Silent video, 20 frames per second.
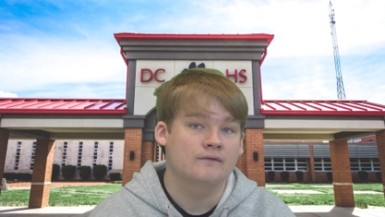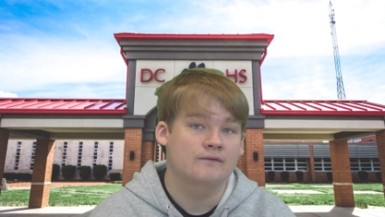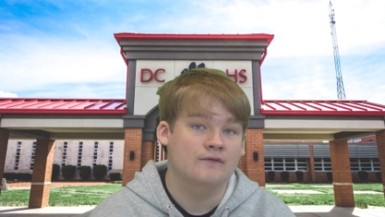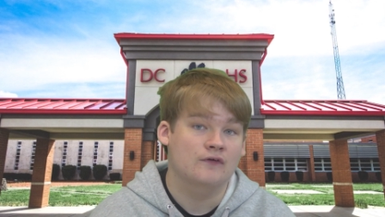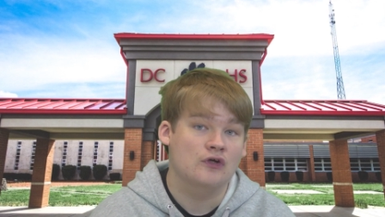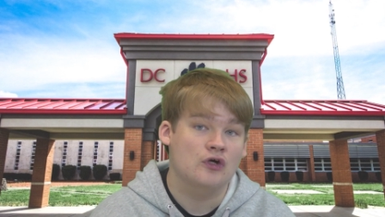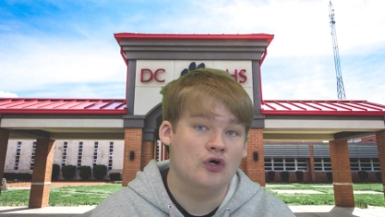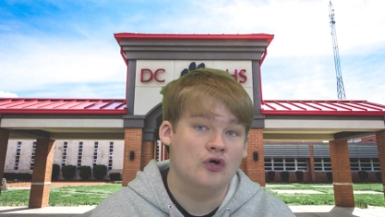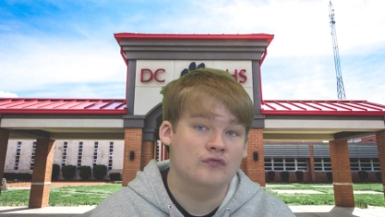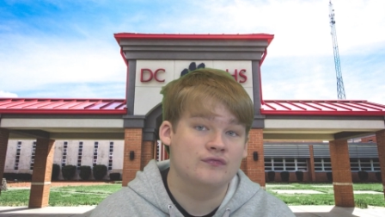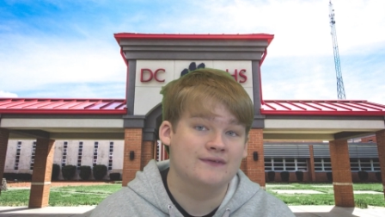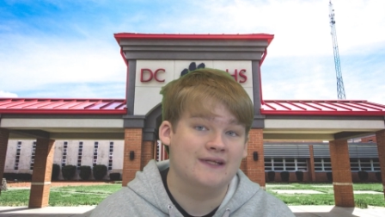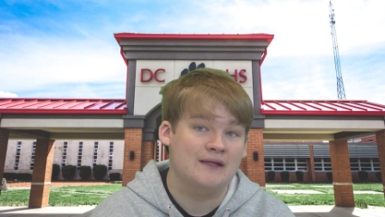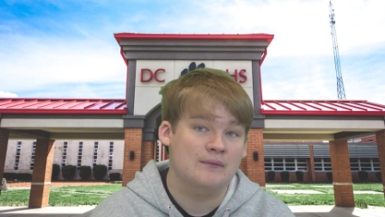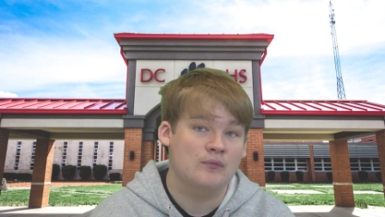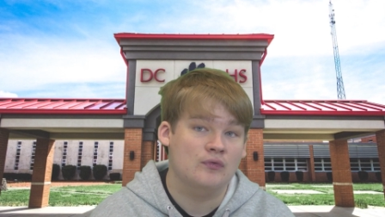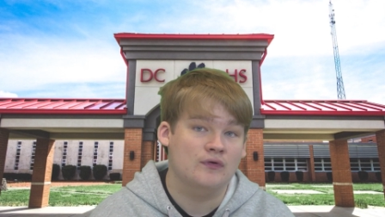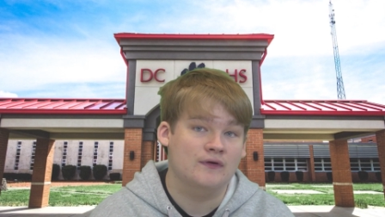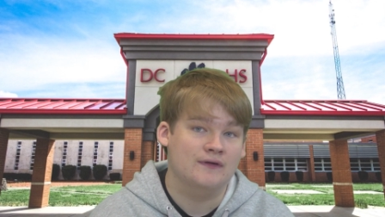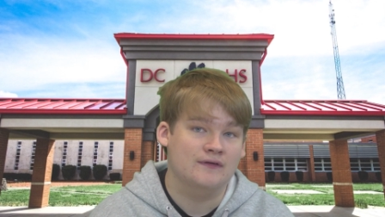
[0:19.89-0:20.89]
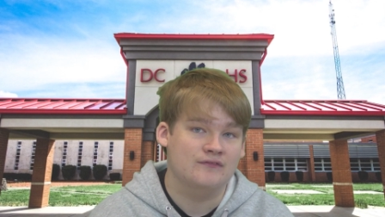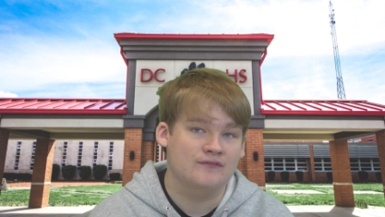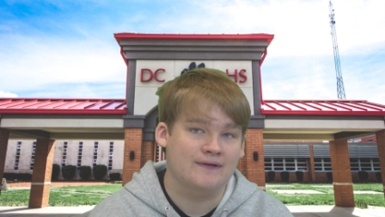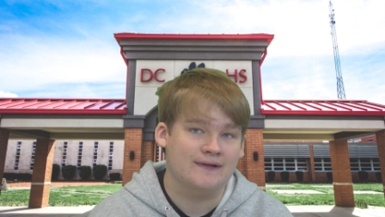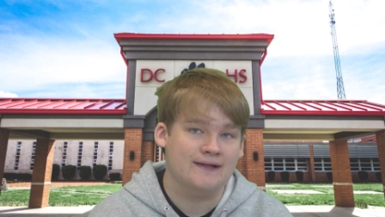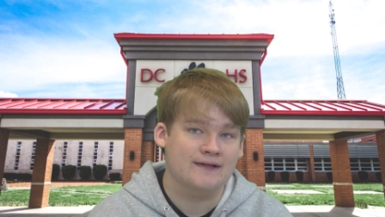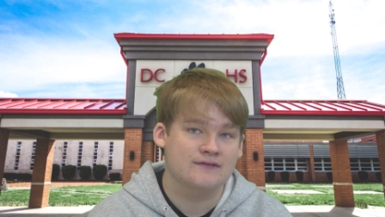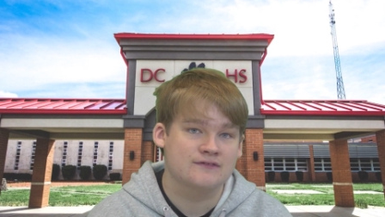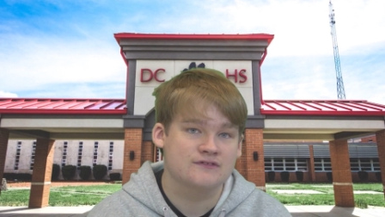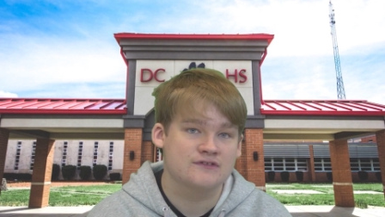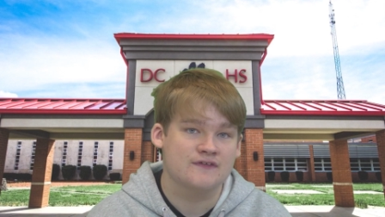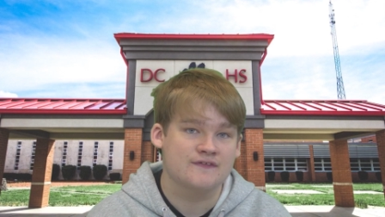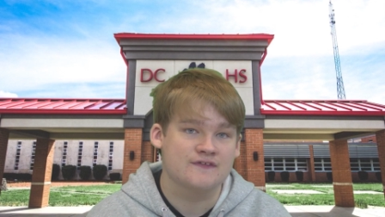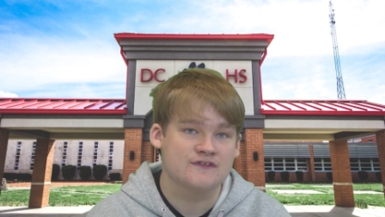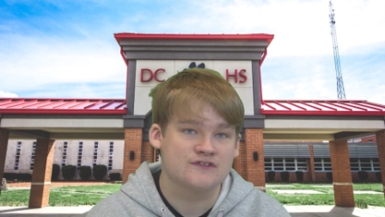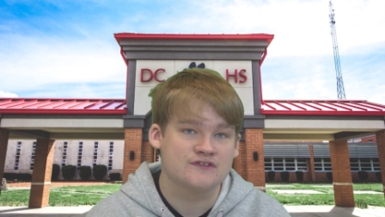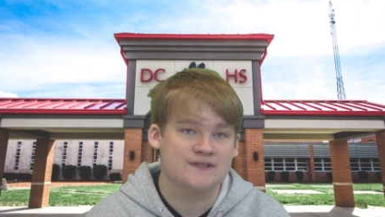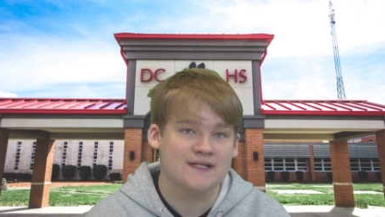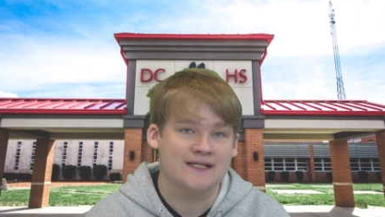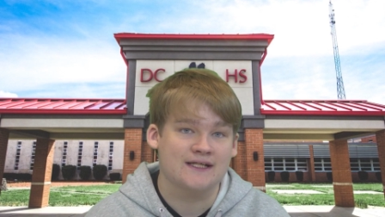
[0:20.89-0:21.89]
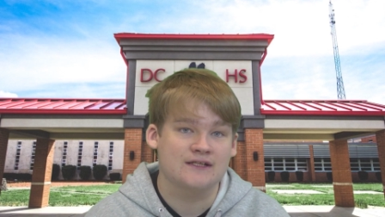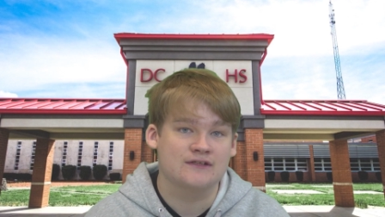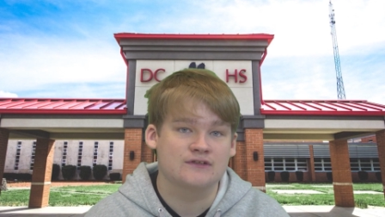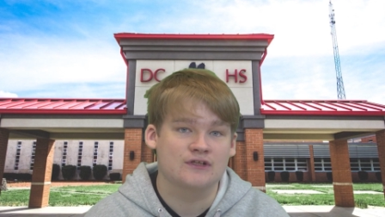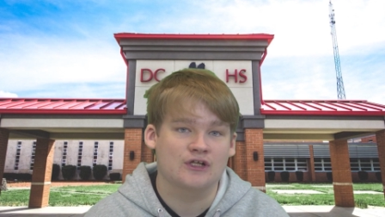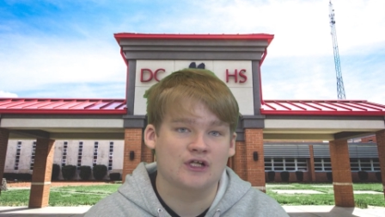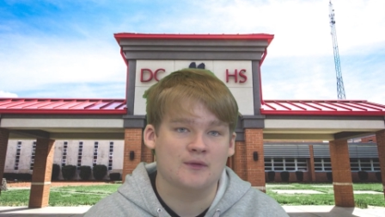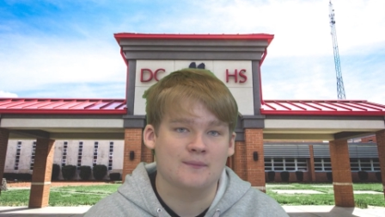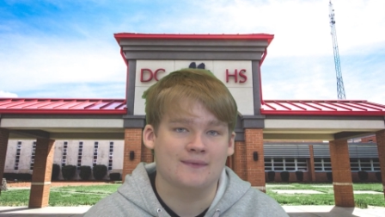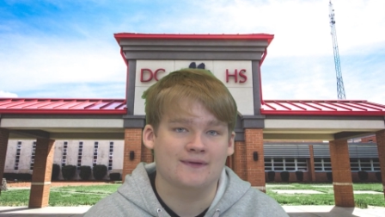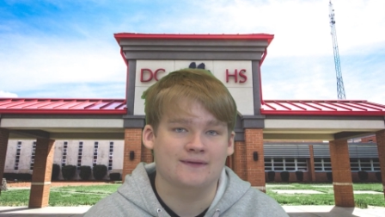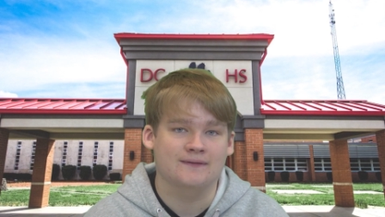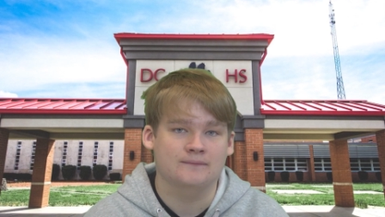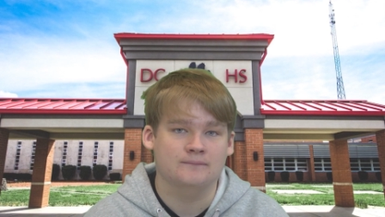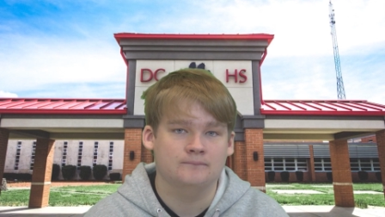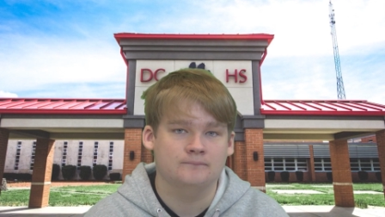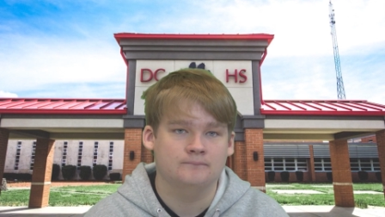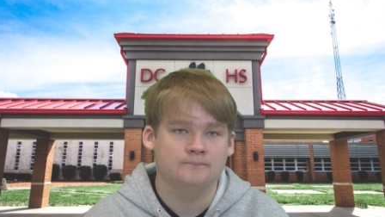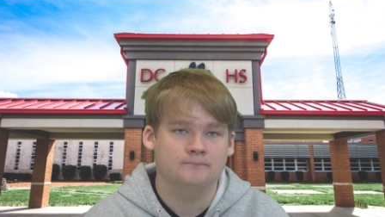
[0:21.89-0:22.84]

The golf team will advance to the state tournament.